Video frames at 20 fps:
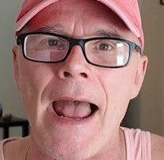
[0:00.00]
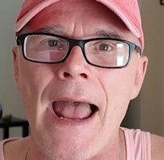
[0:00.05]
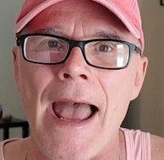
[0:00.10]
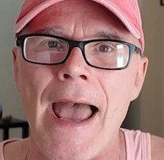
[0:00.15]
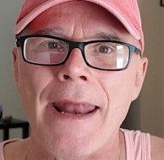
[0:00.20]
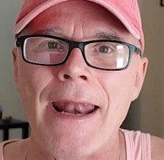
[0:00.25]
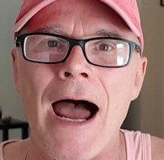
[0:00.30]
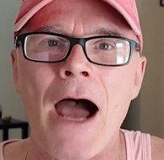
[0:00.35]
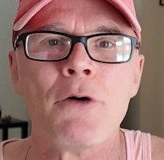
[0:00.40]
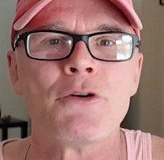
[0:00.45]

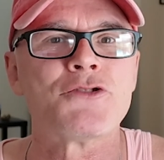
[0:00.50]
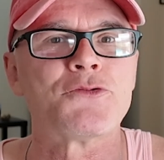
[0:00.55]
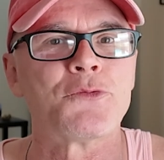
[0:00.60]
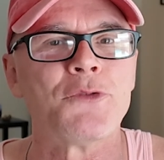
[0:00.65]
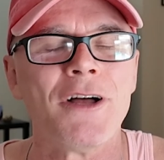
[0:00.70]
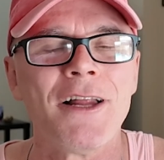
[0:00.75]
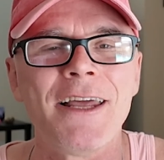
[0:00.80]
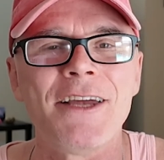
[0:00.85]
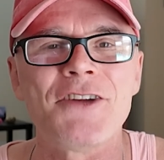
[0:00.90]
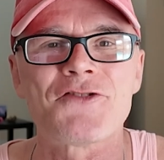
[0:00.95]
and I was
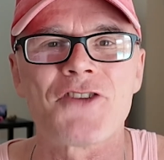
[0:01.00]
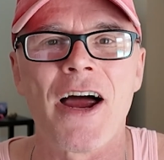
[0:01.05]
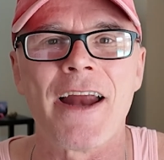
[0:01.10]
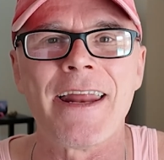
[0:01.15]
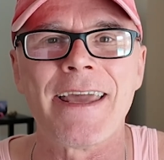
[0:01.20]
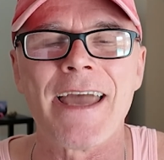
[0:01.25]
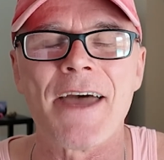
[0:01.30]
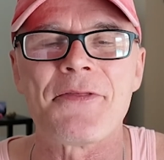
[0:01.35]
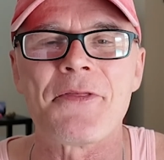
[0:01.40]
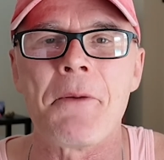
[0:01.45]
really trying
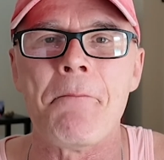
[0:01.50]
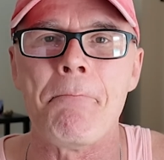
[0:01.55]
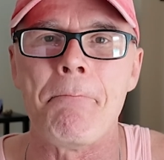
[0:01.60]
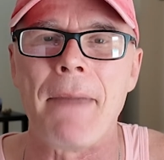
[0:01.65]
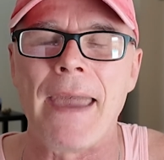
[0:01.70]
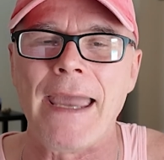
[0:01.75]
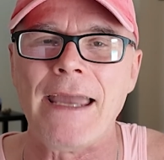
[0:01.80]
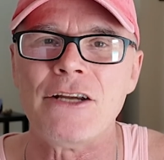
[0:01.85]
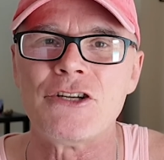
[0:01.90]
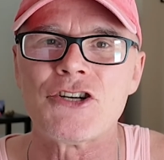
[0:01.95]
to get the
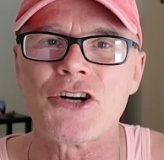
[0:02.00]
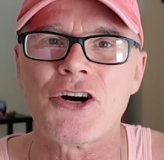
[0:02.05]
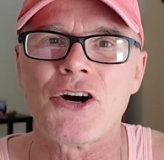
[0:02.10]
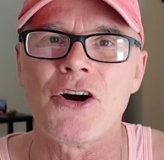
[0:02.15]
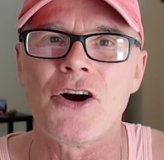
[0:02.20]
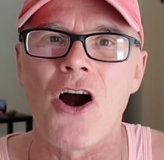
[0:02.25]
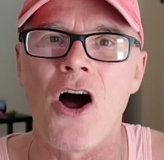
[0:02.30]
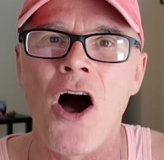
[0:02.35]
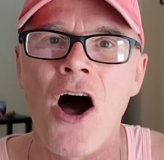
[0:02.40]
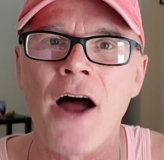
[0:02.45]

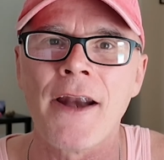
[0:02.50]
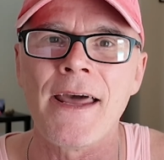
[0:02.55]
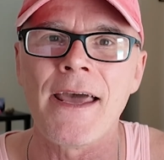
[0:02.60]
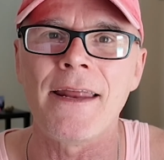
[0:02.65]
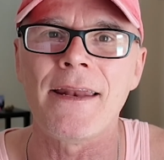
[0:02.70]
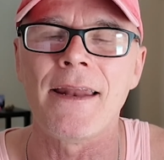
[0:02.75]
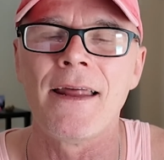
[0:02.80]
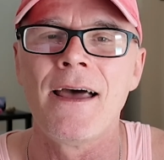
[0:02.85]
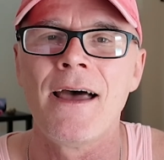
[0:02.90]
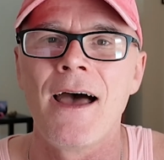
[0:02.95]
major on
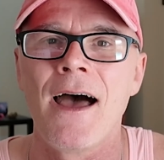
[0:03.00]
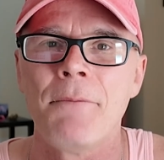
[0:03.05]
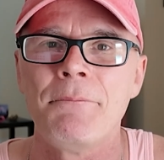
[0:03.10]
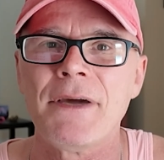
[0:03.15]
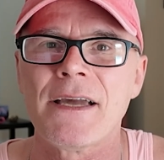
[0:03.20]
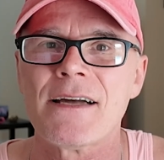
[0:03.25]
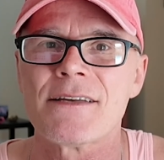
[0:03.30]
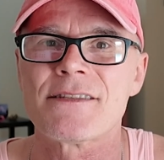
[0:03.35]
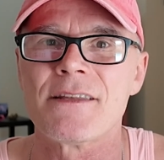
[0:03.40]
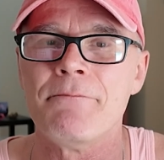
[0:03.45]
it
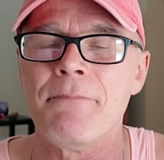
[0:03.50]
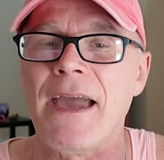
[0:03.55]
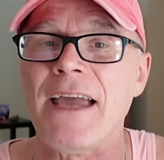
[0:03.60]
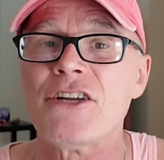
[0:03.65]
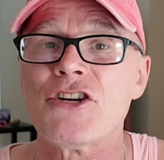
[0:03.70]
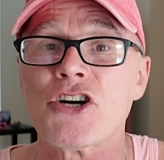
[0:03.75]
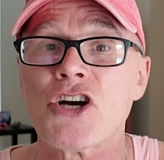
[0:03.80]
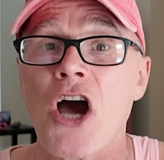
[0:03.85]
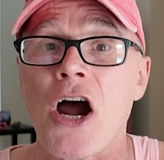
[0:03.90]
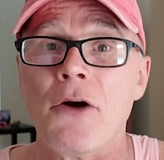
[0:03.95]
because the
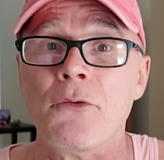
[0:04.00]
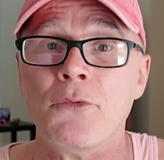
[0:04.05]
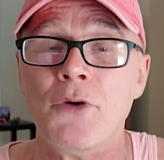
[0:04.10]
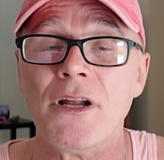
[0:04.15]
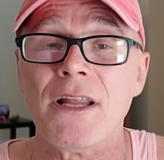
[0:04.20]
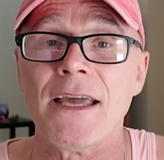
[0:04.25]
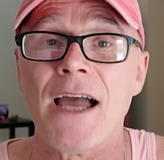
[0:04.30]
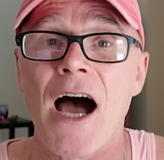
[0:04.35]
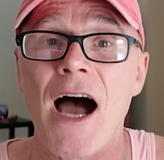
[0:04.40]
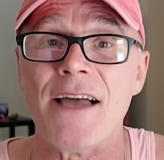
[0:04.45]
major got
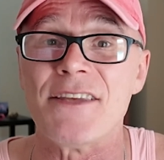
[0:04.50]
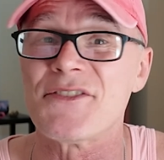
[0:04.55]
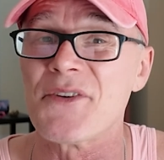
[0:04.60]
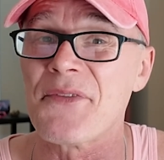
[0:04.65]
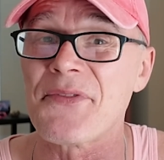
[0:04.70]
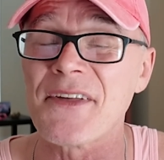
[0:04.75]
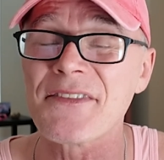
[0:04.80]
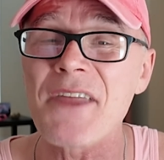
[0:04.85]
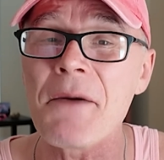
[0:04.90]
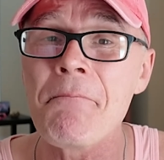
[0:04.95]
really high. So
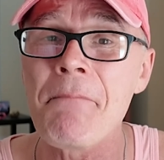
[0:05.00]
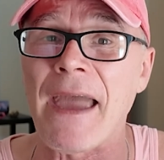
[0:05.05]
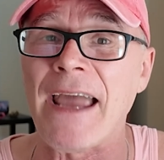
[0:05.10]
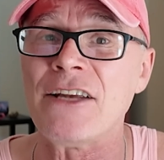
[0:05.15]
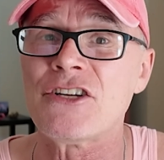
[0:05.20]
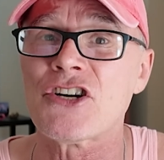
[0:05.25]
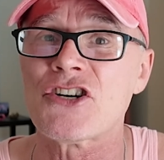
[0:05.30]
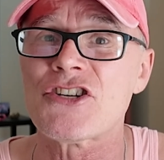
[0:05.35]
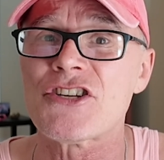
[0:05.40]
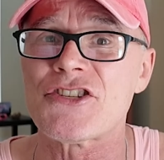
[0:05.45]
I think the
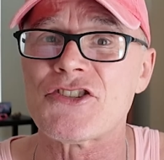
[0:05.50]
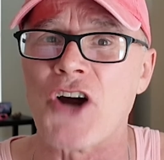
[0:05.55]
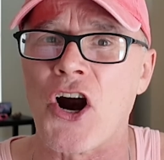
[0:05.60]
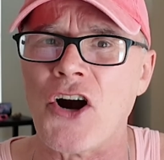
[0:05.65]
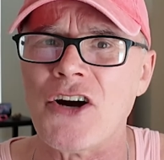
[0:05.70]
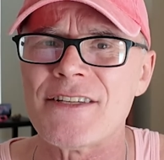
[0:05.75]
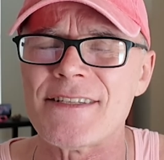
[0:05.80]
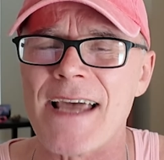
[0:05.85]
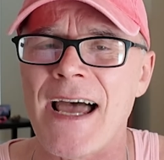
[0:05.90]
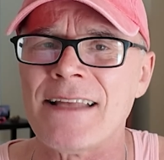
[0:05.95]
major
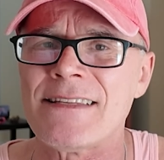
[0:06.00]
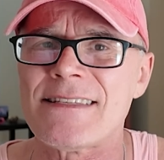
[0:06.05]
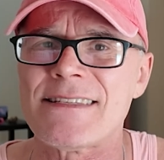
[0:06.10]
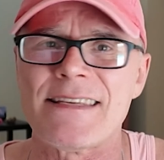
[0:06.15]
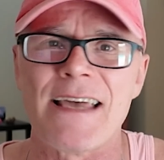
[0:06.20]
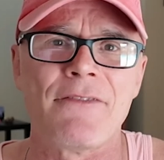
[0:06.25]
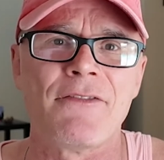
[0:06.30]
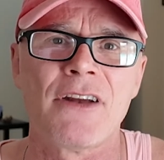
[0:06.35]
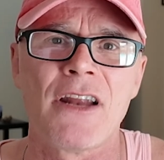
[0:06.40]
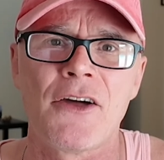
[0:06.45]
starts at
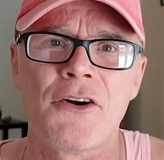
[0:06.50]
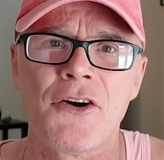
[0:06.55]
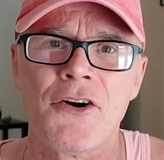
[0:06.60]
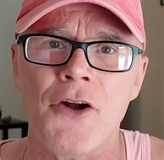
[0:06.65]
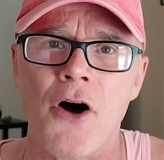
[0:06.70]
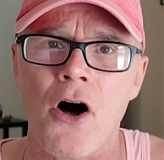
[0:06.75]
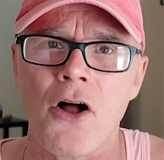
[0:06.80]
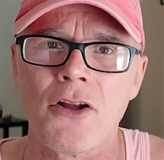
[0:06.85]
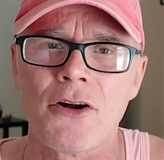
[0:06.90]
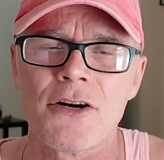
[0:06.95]

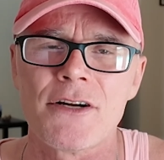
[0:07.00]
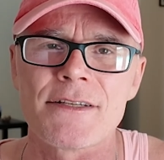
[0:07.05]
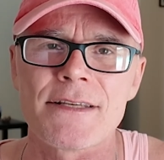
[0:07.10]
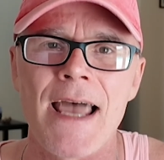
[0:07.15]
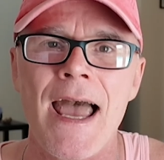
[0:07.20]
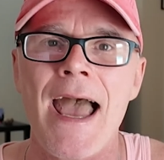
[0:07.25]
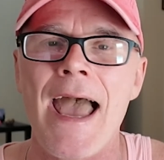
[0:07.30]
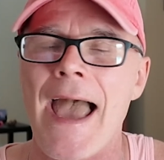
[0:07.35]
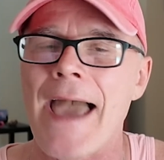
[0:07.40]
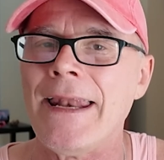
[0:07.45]

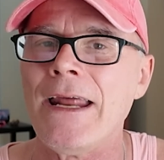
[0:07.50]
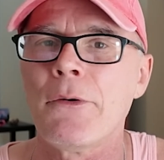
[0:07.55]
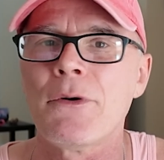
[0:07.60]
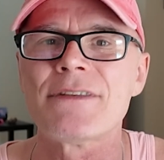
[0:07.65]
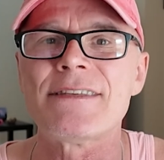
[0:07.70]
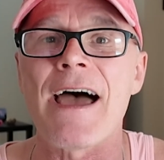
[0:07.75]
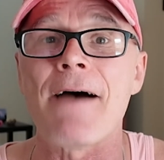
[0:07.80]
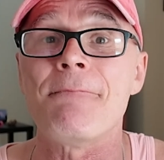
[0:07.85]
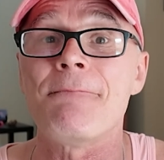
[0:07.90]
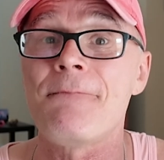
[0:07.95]
$700 and it
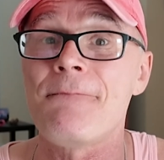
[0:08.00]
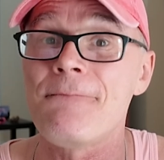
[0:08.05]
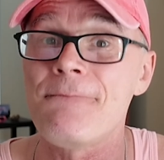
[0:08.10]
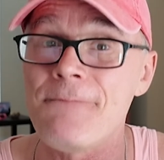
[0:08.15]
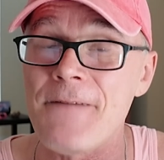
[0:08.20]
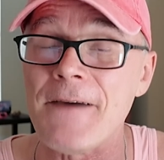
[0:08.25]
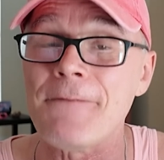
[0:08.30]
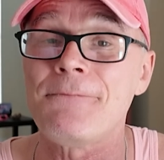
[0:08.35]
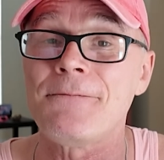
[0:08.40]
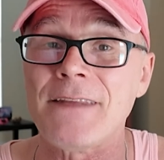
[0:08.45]
was at
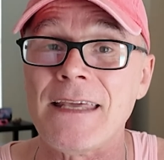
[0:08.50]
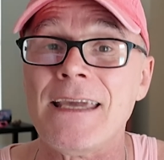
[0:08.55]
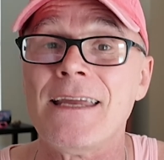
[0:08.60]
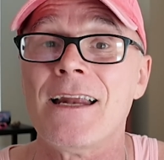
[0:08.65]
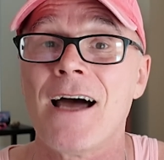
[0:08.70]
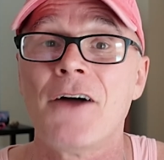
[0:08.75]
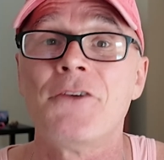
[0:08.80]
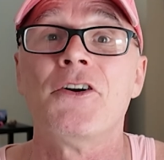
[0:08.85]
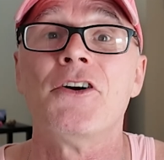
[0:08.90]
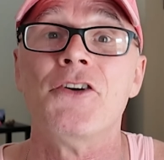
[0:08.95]

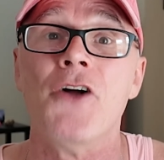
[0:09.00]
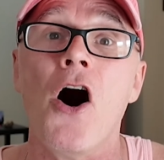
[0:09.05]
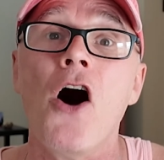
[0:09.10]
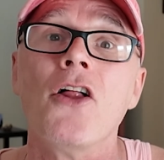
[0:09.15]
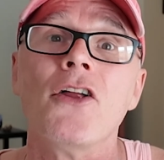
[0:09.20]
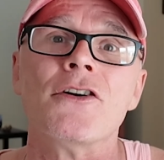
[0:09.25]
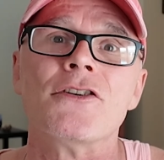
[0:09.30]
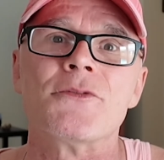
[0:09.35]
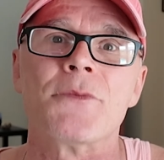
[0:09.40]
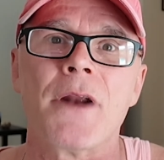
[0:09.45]

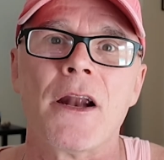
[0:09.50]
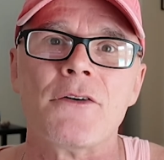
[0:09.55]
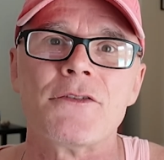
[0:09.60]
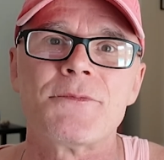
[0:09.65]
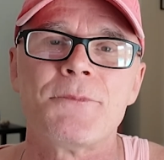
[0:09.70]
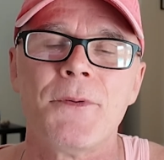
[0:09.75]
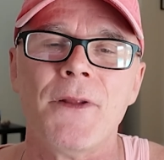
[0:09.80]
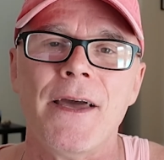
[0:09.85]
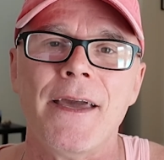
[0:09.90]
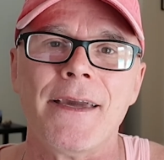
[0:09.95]
$1,500 when I
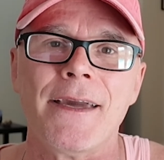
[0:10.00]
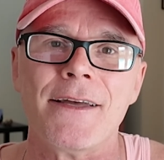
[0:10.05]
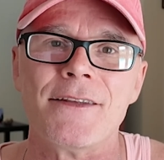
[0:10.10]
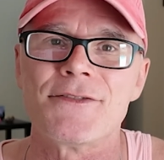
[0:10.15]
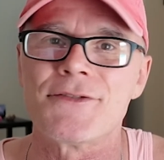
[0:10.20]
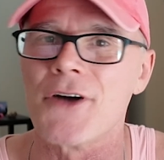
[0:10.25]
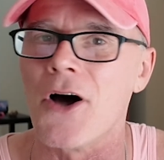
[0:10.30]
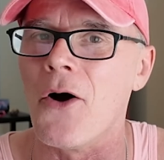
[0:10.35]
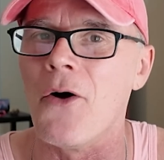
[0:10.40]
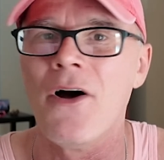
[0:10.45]
was playing
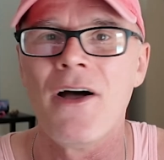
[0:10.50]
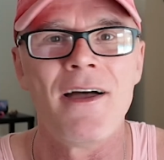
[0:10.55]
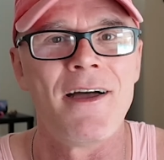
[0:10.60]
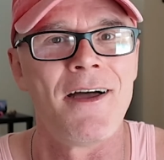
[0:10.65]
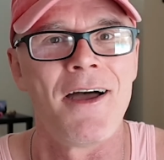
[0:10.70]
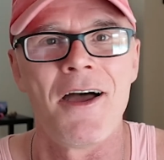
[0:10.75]
it. So